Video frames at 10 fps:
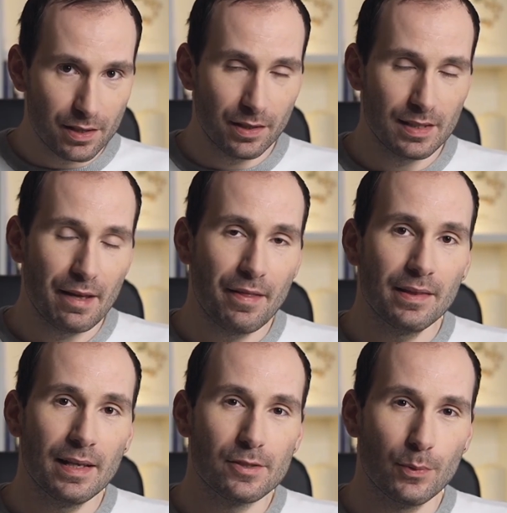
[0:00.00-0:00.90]
because I think
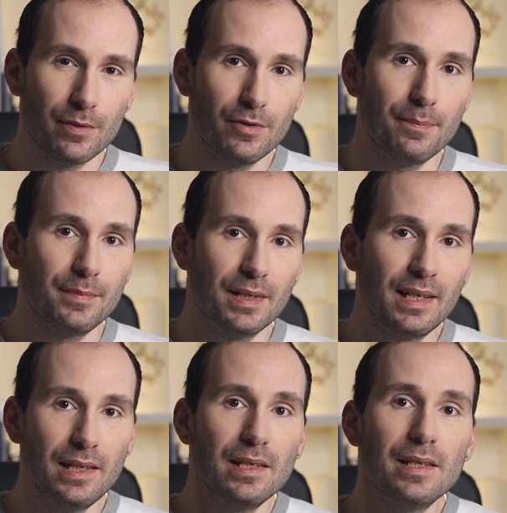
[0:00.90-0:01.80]
that's one of the
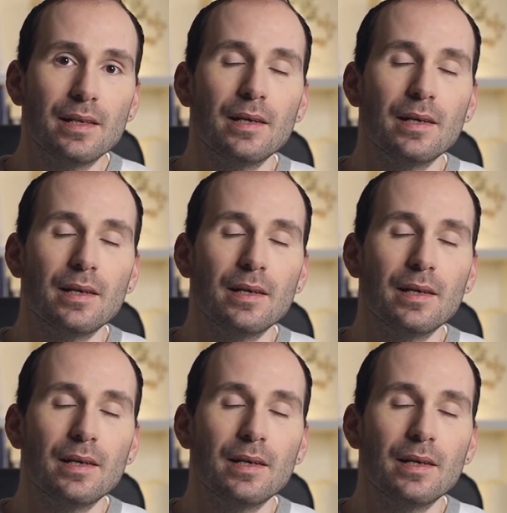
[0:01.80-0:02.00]
key